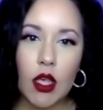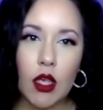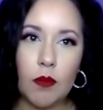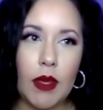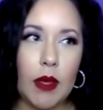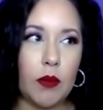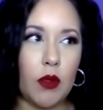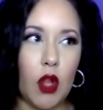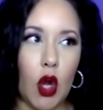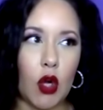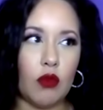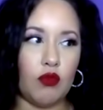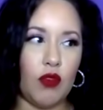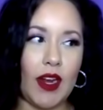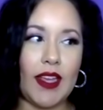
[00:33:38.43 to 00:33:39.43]
people
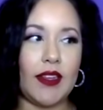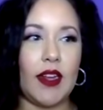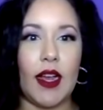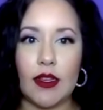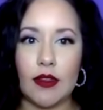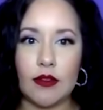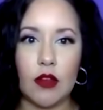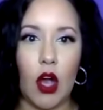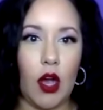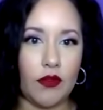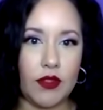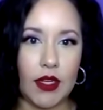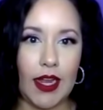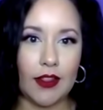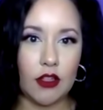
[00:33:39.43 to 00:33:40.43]
aren't recognized
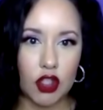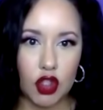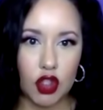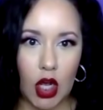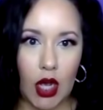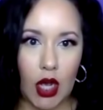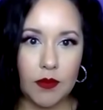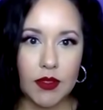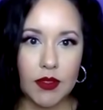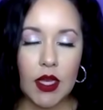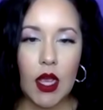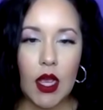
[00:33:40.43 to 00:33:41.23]
often at their jobs.